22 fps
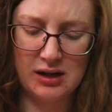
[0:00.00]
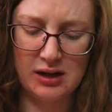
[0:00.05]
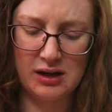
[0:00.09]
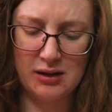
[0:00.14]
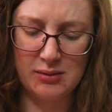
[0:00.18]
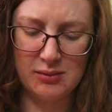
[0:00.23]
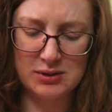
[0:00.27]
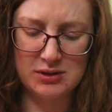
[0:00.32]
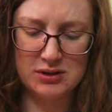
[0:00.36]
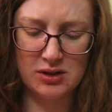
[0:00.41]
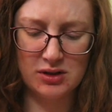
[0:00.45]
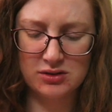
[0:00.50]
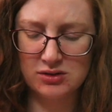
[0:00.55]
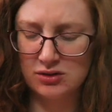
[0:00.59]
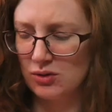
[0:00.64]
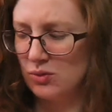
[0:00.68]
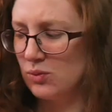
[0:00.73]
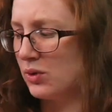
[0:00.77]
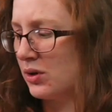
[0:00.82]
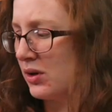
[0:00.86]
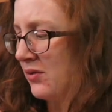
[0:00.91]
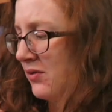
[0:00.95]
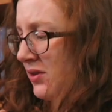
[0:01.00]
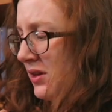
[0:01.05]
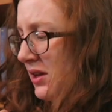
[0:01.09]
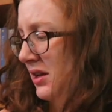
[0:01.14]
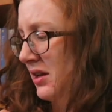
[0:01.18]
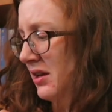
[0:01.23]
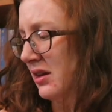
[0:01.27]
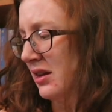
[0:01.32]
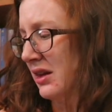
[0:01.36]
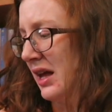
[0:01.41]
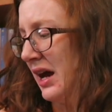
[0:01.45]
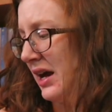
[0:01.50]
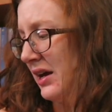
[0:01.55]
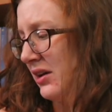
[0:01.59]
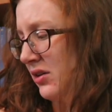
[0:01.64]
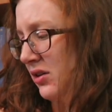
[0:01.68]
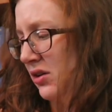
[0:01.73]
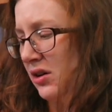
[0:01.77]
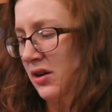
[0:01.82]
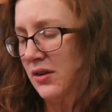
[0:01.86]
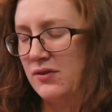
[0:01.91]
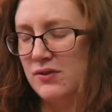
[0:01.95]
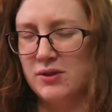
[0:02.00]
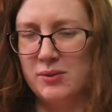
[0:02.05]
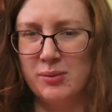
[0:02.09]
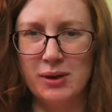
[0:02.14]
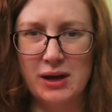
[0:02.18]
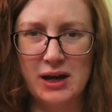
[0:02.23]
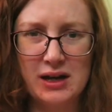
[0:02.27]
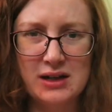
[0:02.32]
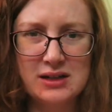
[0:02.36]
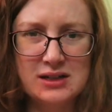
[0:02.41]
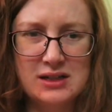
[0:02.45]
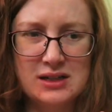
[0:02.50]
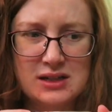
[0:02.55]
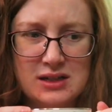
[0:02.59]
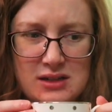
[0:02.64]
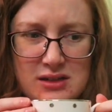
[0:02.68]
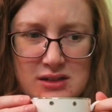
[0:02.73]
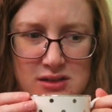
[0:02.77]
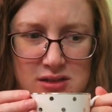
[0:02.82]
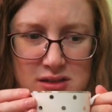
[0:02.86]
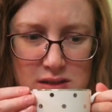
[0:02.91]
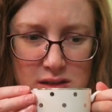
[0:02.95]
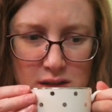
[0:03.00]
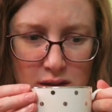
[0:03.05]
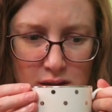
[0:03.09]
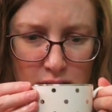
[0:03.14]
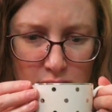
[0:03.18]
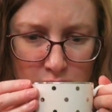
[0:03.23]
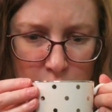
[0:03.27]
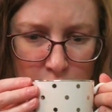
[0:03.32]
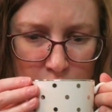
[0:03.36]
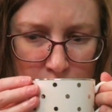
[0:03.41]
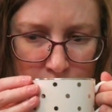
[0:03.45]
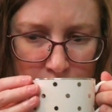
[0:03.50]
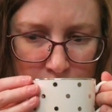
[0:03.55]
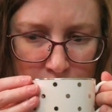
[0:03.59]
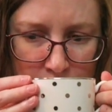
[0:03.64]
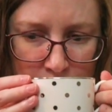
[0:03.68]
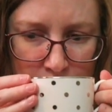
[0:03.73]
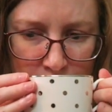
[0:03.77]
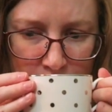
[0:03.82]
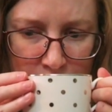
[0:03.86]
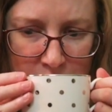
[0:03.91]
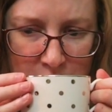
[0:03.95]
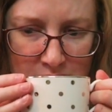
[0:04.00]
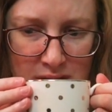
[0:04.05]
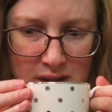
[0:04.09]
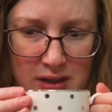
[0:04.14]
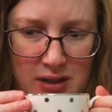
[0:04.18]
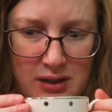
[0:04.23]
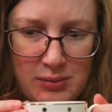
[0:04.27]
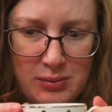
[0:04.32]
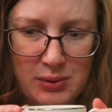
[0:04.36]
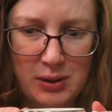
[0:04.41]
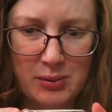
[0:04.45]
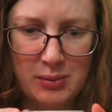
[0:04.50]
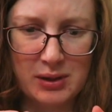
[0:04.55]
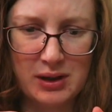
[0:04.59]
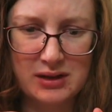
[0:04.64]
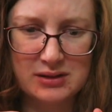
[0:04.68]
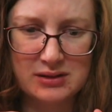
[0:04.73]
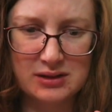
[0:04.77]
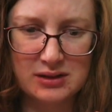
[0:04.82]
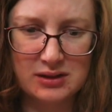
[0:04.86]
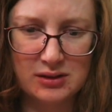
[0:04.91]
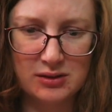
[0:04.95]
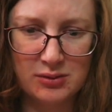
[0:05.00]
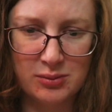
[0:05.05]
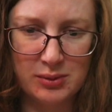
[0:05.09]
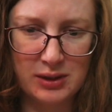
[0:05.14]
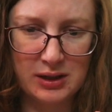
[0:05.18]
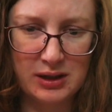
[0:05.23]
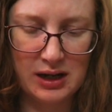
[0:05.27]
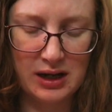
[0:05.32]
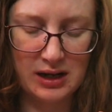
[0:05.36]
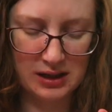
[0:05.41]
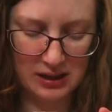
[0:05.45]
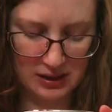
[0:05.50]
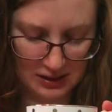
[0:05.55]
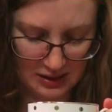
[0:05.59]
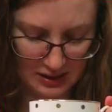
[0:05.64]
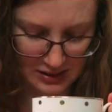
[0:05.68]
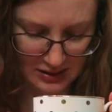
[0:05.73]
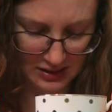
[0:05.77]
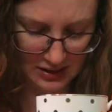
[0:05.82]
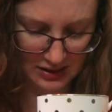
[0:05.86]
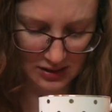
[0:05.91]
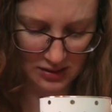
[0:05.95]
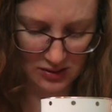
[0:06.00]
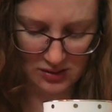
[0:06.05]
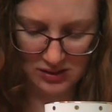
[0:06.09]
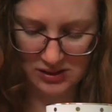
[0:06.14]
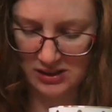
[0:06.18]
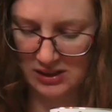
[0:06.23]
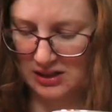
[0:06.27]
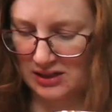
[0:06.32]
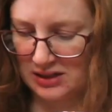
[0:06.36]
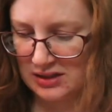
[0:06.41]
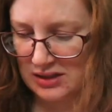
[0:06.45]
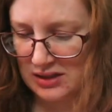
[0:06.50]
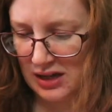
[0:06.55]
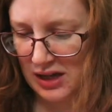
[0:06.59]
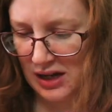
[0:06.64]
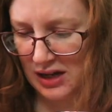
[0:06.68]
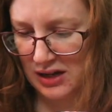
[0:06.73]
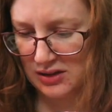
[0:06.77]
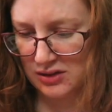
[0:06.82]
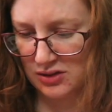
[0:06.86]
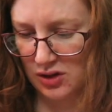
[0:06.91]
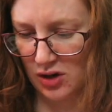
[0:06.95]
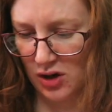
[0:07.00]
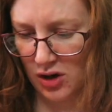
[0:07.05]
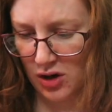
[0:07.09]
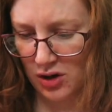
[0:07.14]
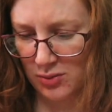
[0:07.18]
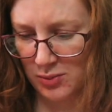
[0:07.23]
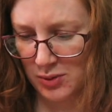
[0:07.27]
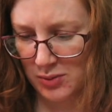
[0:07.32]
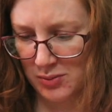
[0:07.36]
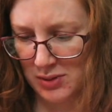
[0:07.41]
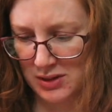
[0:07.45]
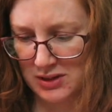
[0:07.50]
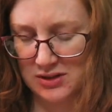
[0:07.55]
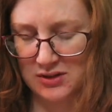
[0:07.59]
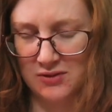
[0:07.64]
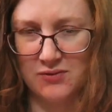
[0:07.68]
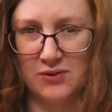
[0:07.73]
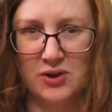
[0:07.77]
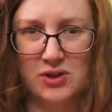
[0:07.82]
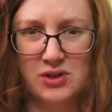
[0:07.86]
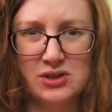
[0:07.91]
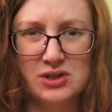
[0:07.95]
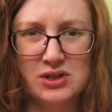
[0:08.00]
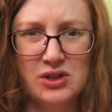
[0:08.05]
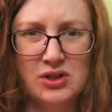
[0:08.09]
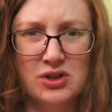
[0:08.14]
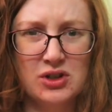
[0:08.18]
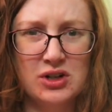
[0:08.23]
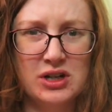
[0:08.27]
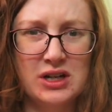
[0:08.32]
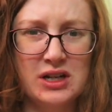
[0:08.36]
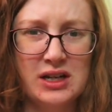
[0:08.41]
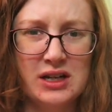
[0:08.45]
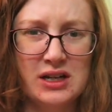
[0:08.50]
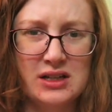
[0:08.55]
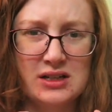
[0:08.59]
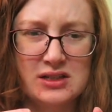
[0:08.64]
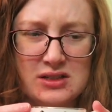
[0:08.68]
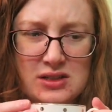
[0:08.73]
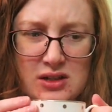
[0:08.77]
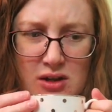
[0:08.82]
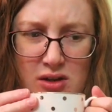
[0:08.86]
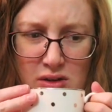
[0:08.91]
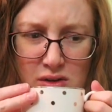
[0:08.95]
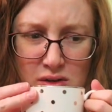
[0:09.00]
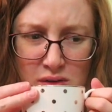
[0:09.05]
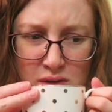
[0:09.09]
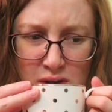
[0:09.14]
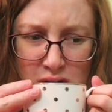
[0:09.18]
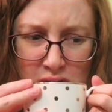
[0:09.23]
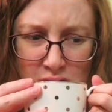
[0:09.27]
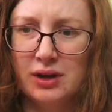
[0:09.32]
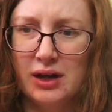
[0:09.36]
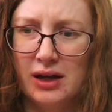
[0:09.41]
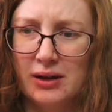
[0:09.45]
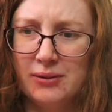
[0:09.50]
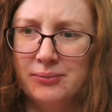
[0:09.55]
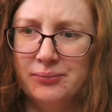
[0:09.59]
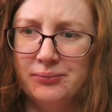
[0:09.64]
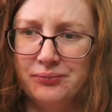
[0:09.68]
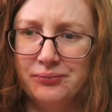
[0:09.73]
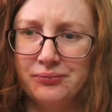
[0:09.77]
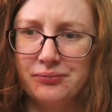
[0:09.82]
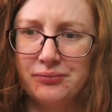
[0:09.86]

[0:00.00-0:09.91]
Um, it's also one of the lighter of the black teas, so it probably has a little bit. I, I did notice that it has cardamom as the first ingredient, so yeah,